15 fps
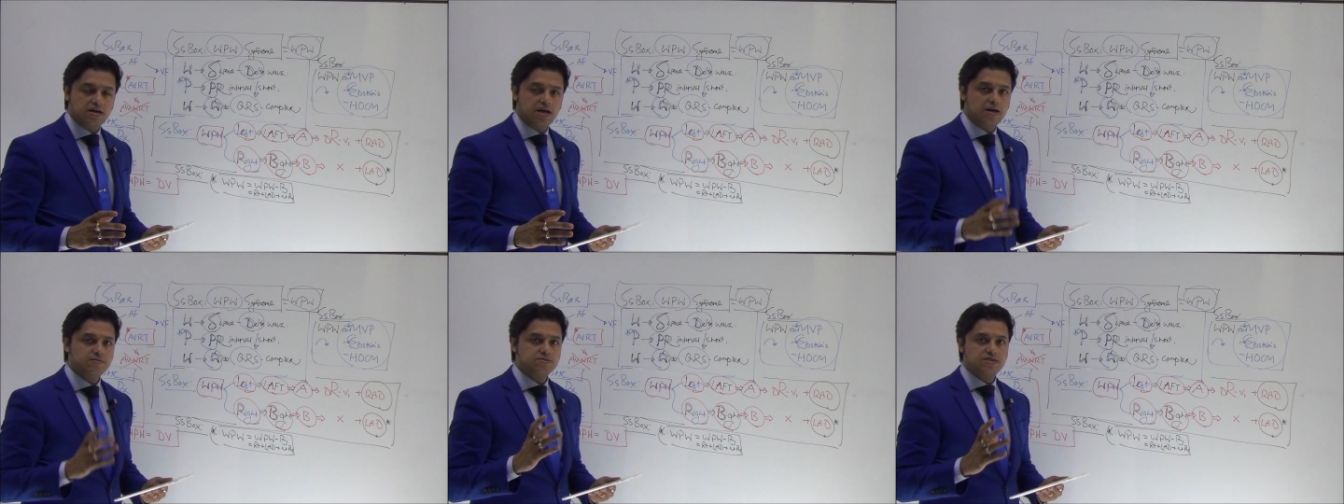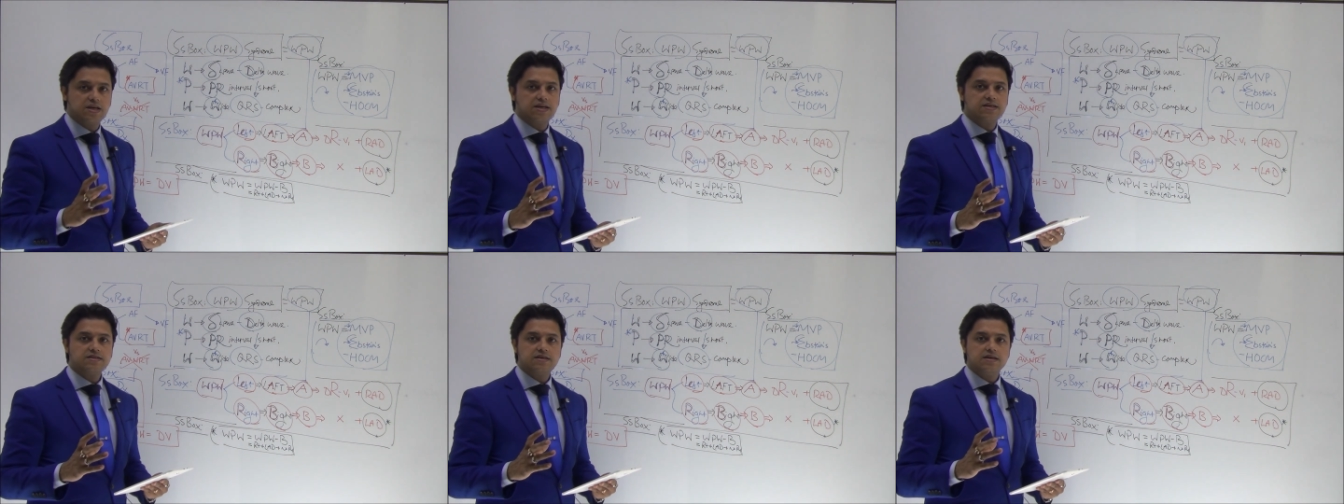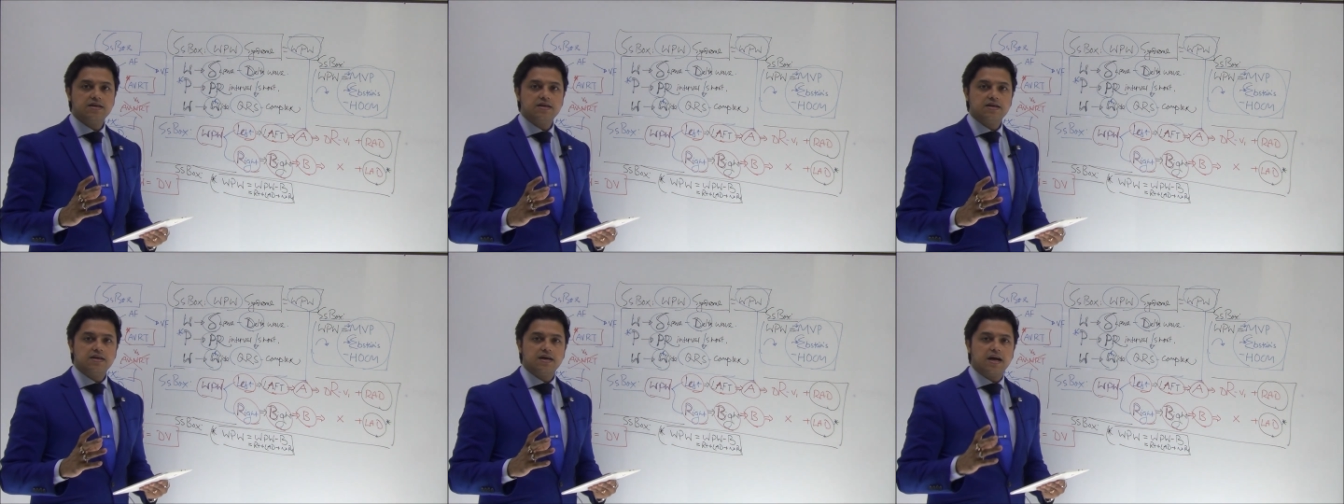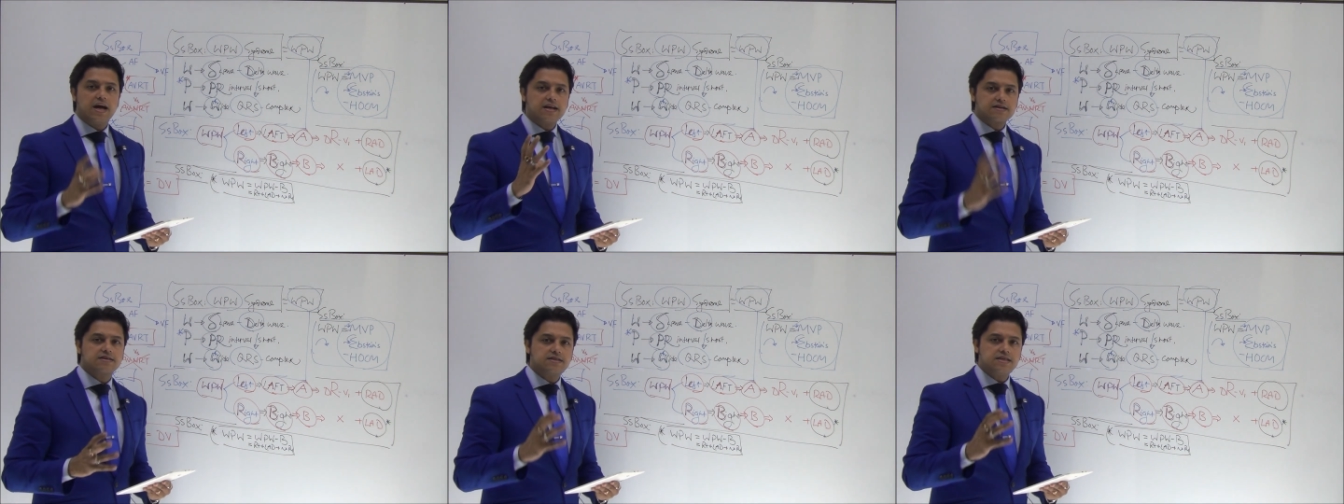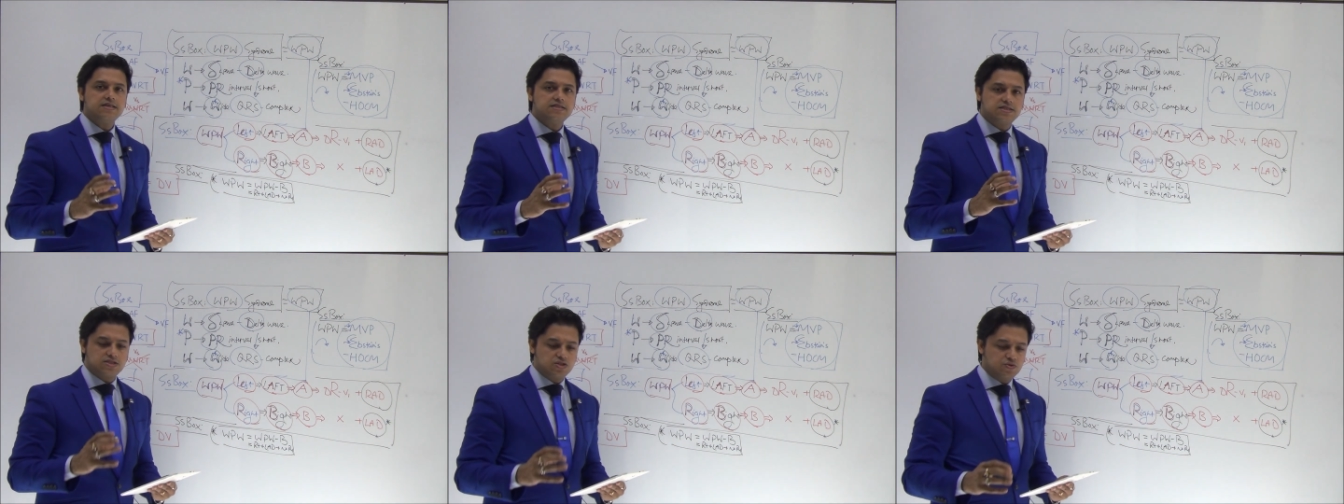I'm saying at
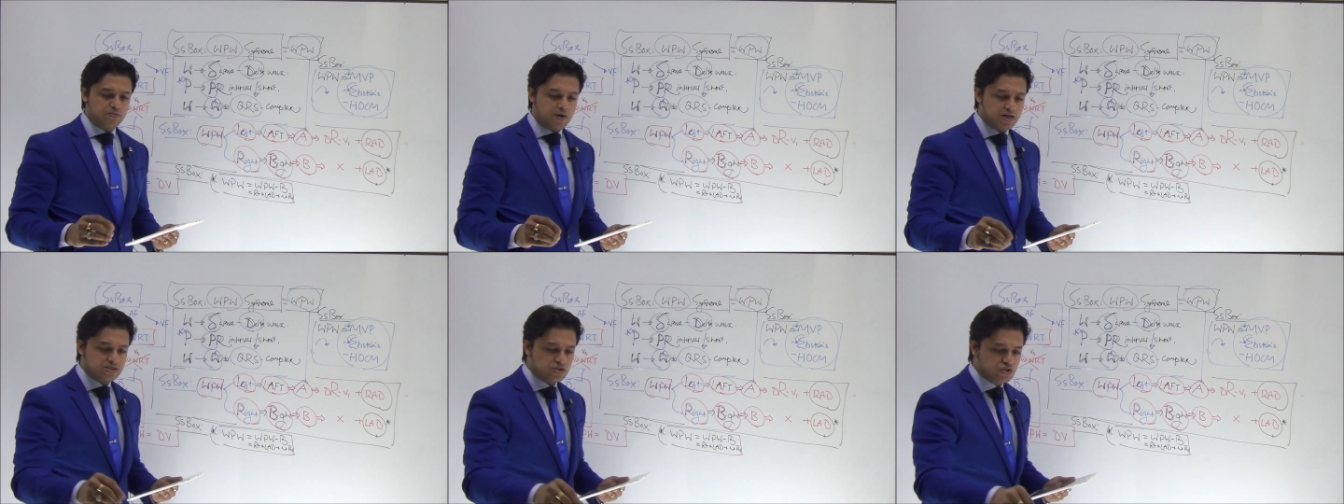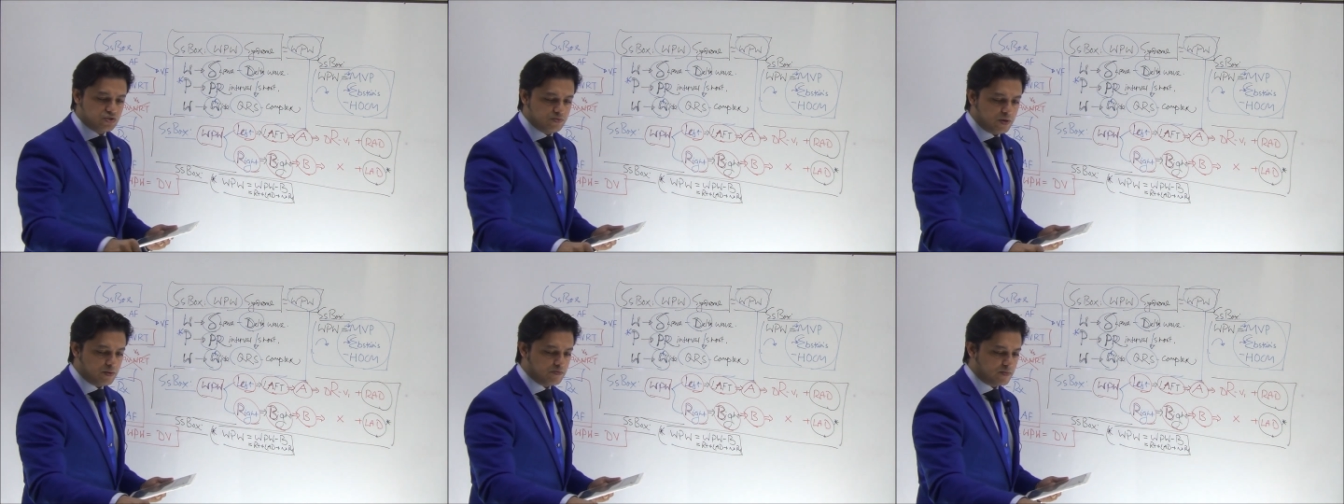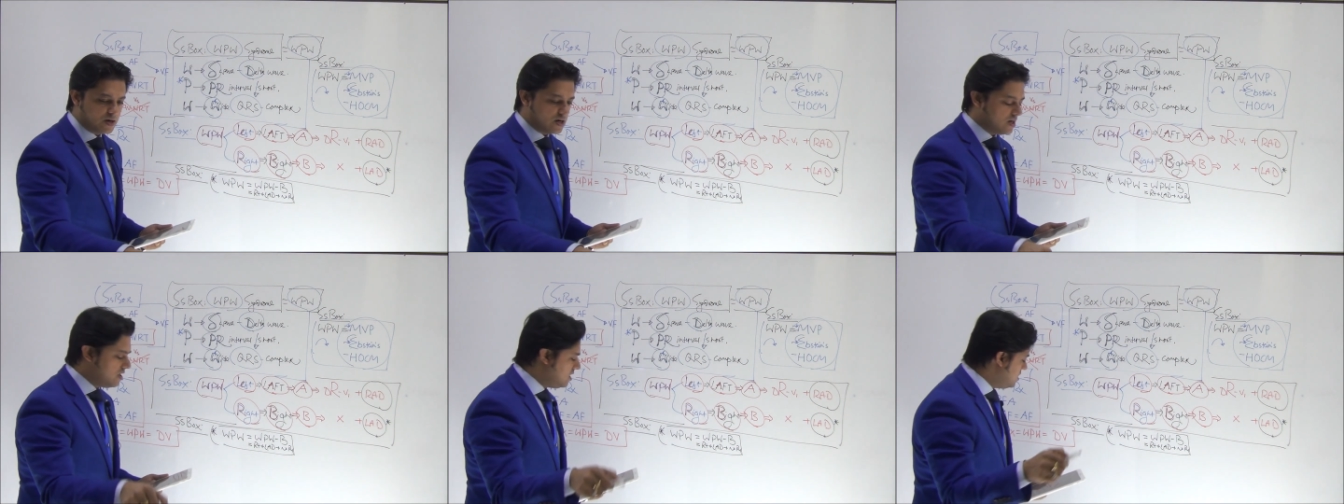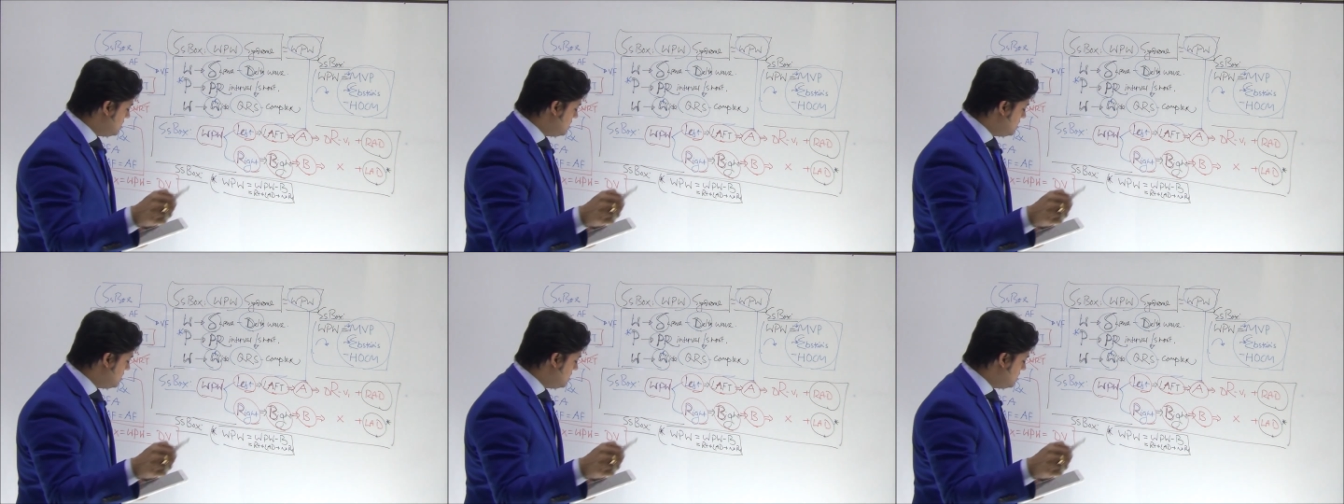least you must remember